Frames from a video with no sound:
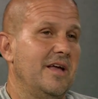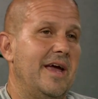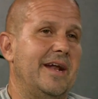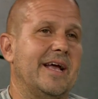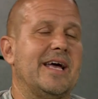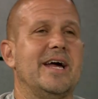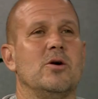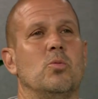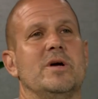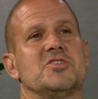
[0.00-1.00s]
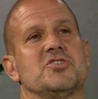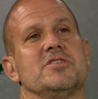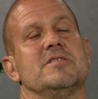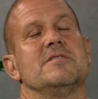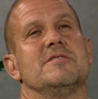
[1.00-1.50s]
And I kind of wish,
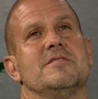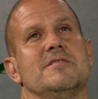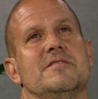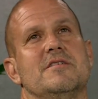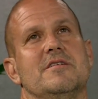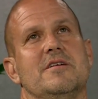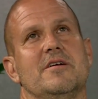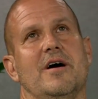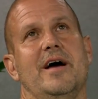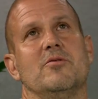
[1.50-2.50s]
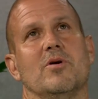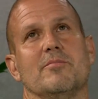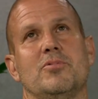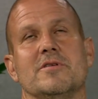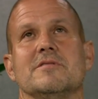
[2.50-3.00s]
you know, I don't want to
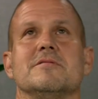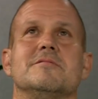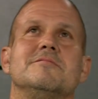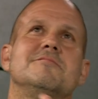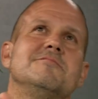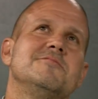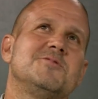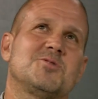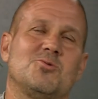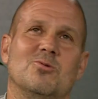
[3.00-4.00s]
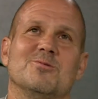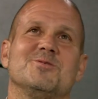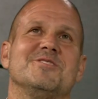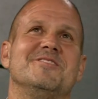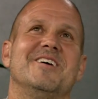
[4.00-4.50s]
put
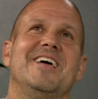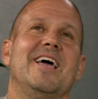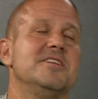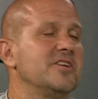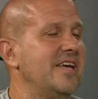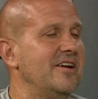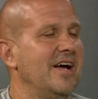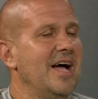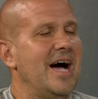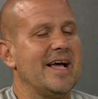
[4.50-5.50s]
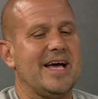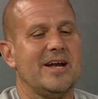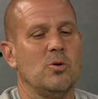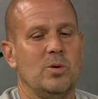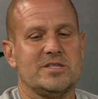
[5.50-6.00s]
schools and educated. I kind
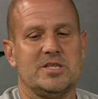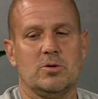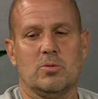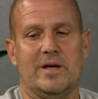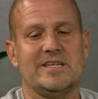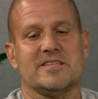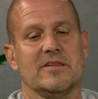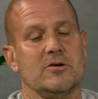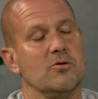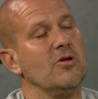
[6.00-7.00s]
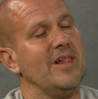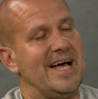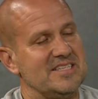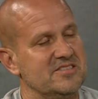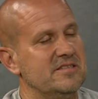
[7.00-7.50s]
of wish there is a little
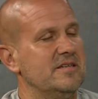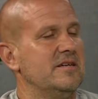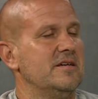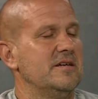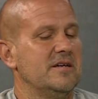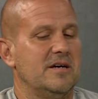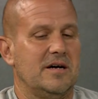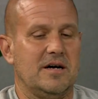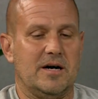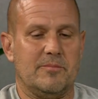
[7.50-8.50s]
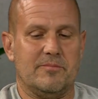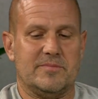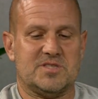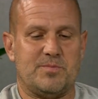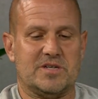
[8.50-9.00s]
class, um,
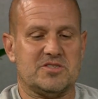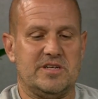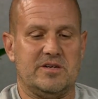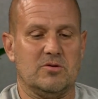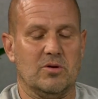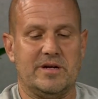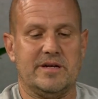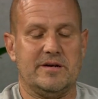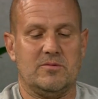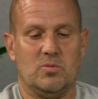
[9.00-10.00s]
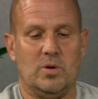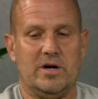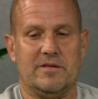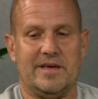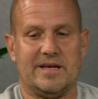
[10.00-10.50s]
especially in London,
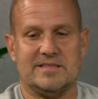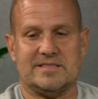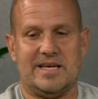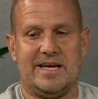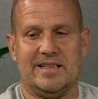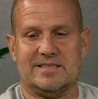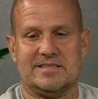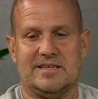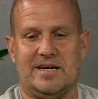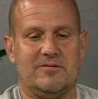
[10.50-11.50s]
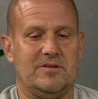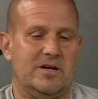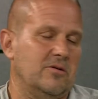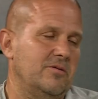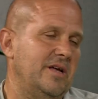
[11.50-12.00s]
where they can say, "Hey, listen, I, you
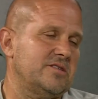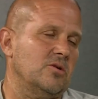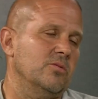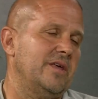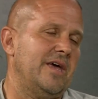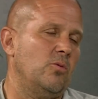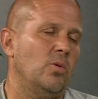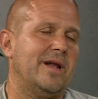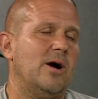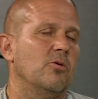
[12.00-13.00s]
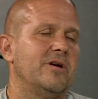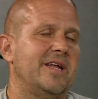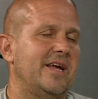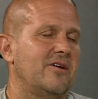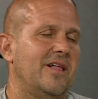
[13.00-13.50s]
know, it's only a
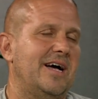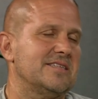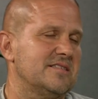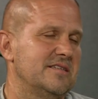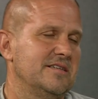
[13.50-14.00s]
one-hour-a-day class."